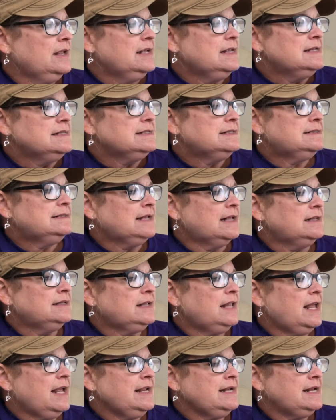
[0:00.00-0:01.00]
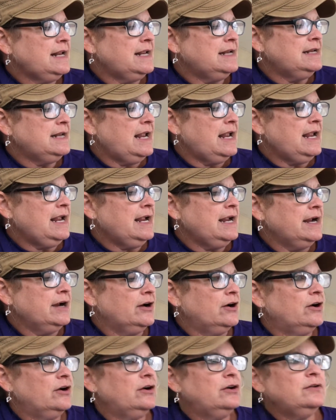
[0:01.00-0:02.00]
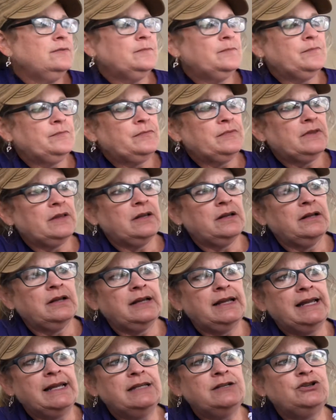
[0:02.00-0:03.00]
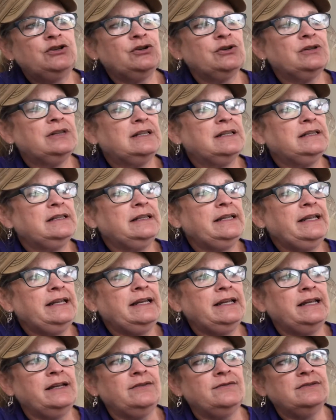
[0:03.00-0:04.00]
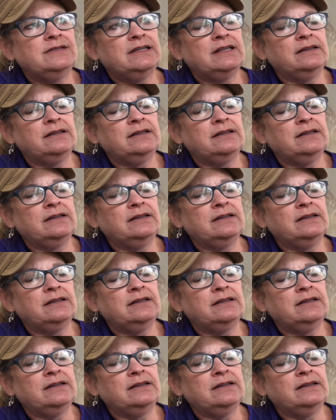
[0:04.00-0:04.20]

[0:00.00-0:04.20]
Sunlight and air enter the leaves.